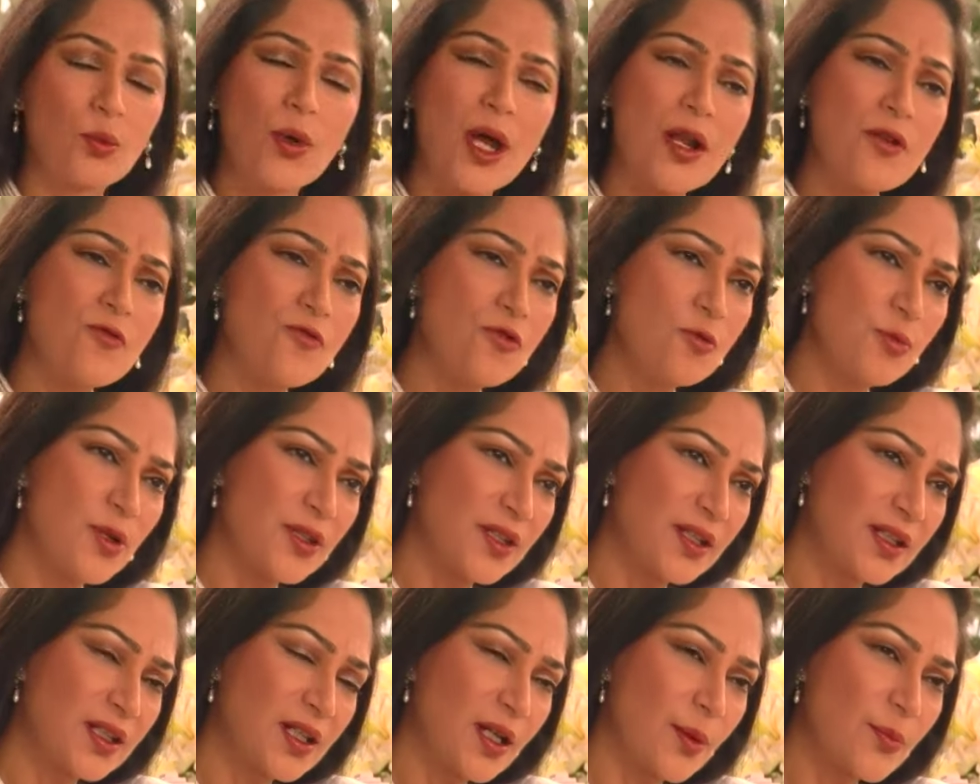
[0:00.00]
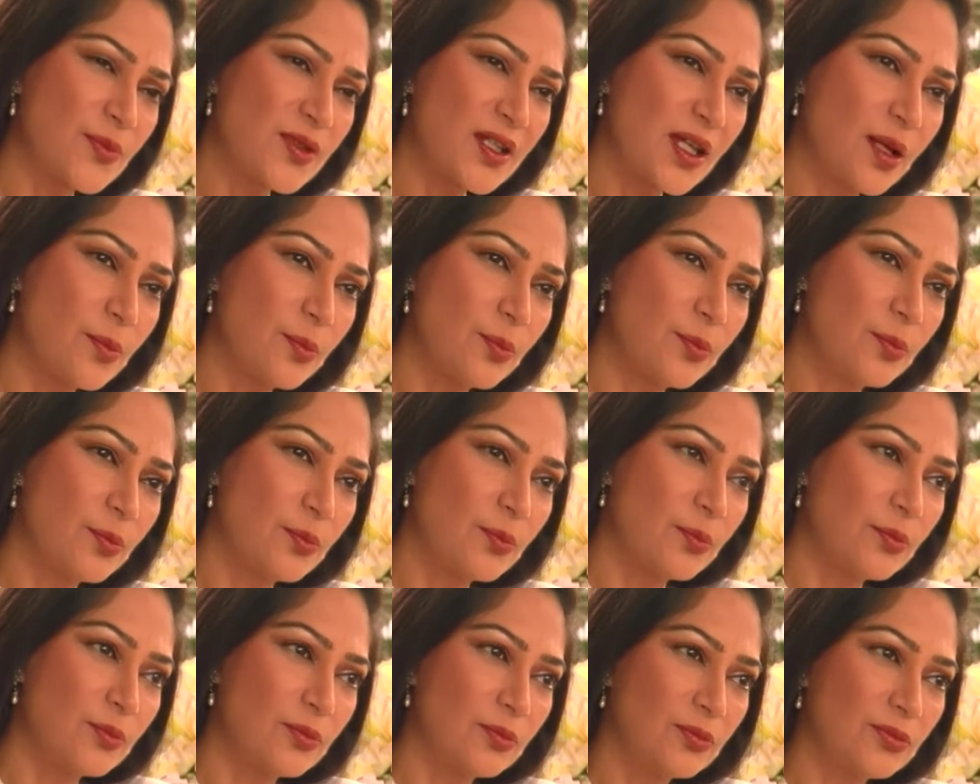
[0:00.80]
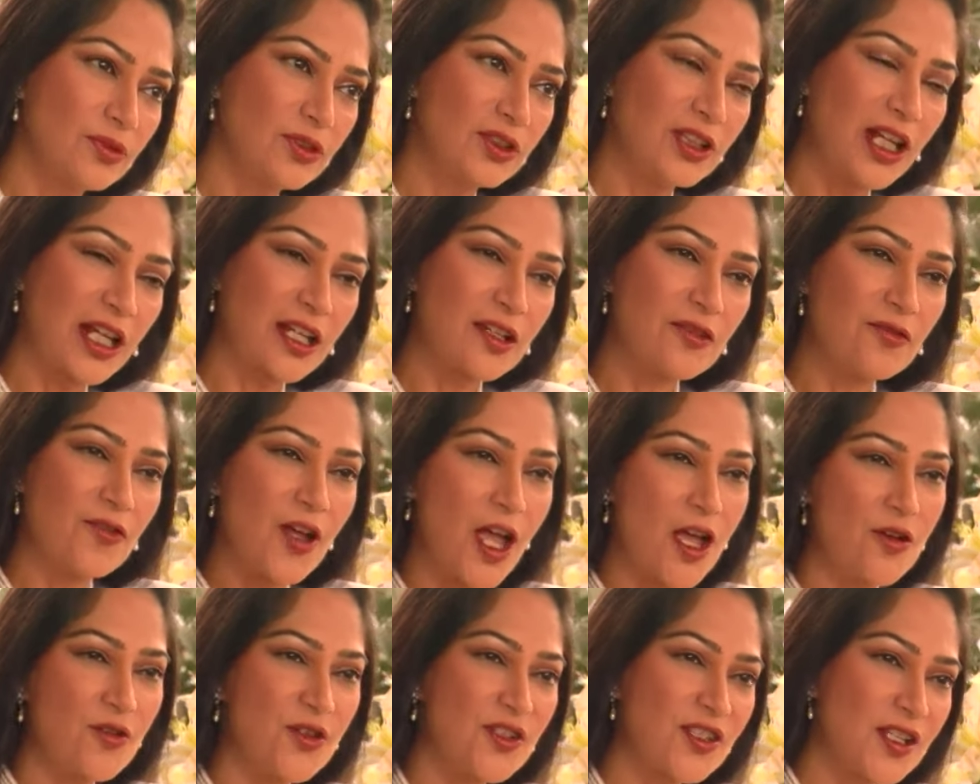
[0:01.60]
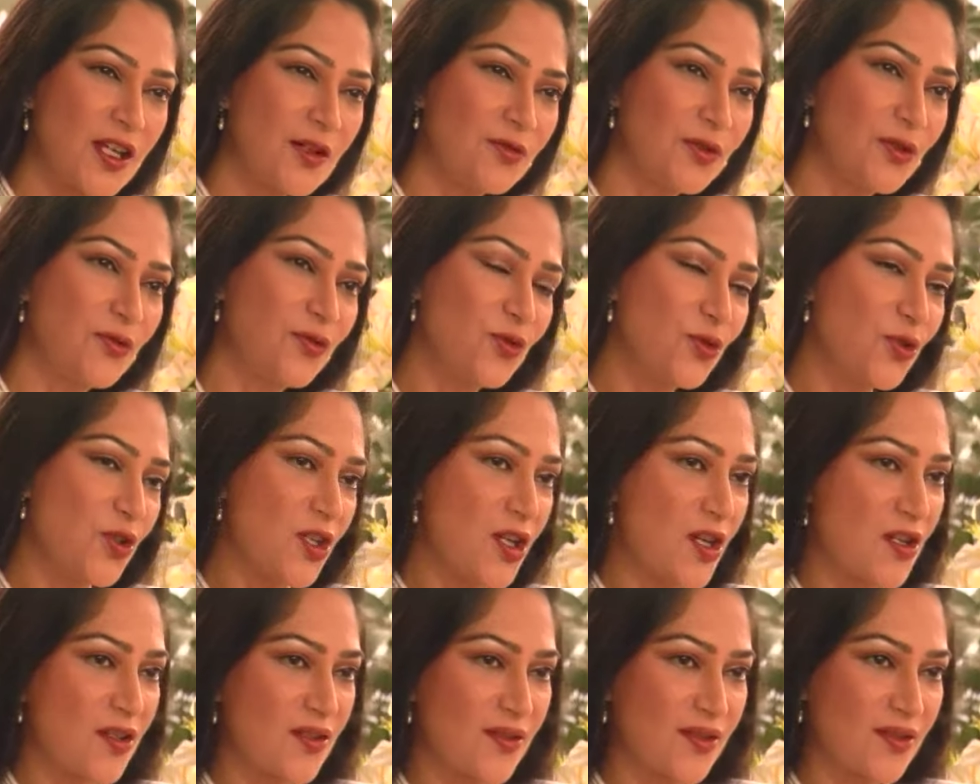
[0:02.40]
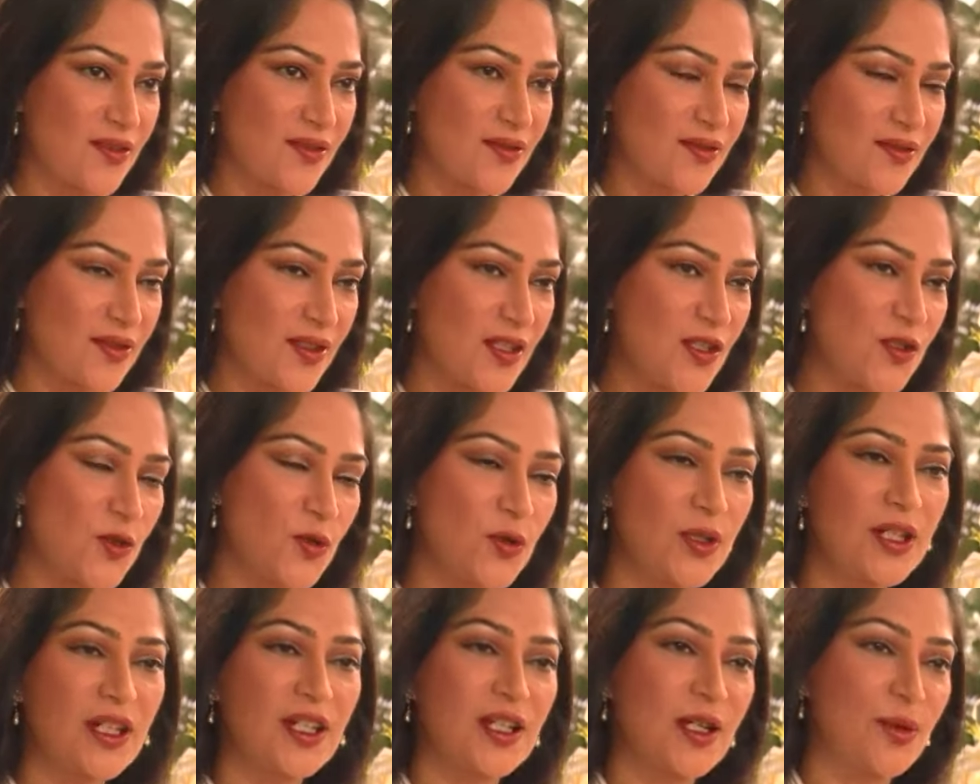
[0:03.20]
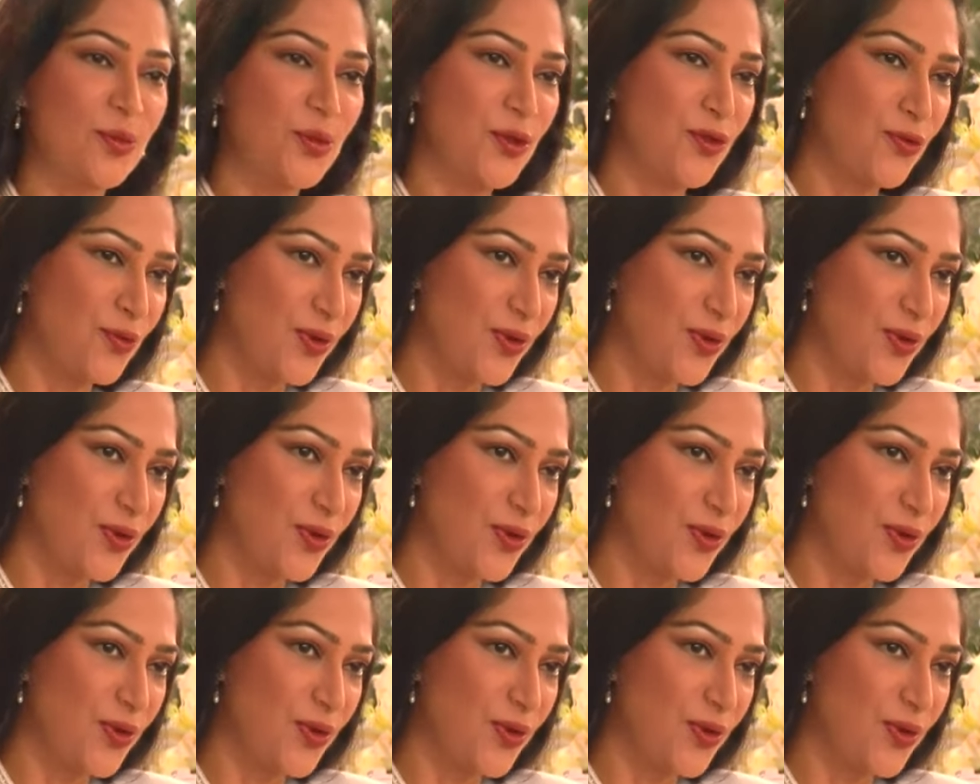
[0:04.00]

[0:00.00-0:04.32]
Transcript: One rumor that comes up like a virus every few years is your link up with